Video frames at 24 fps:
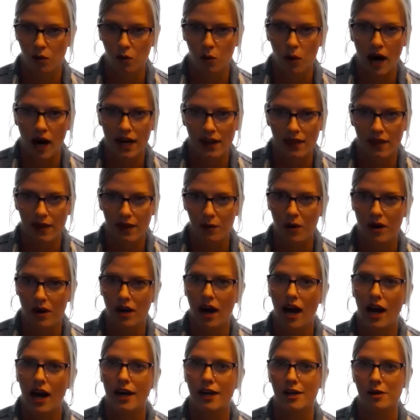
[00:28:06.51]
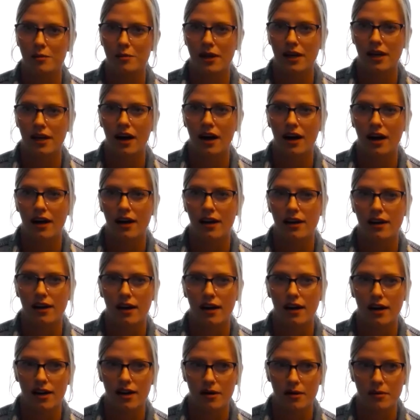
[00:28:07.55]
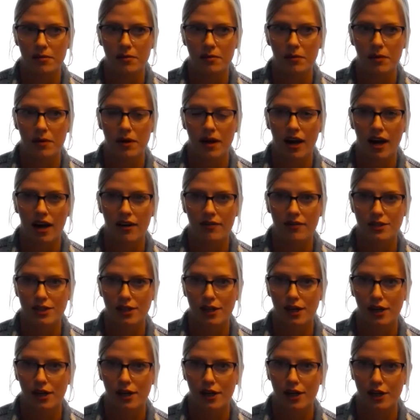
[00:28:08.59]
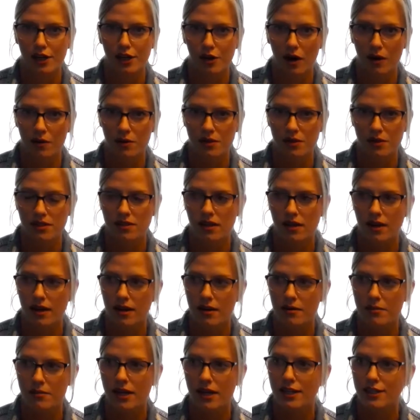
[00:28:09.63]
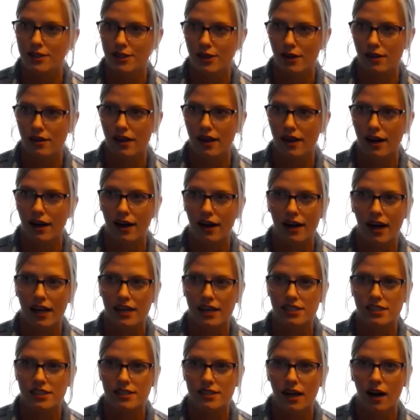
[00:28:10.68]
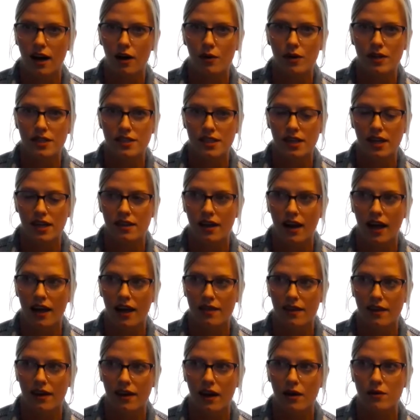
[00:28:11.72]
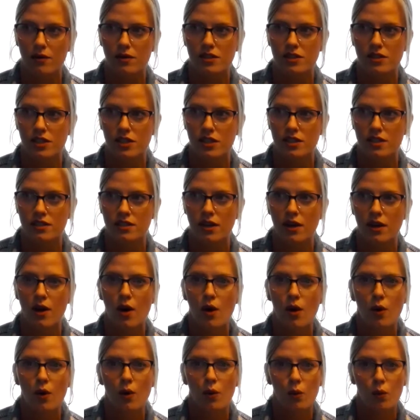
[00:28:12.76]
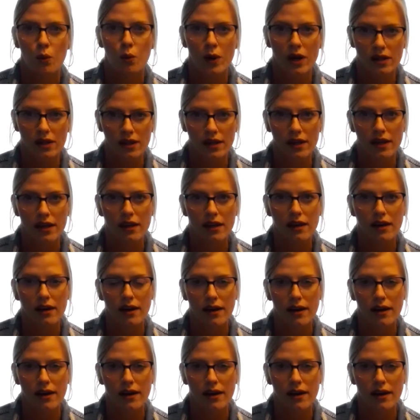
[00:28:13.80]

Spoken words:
Why did they want to hire me on after, I was an intern there? And I just always say that I think I was just willing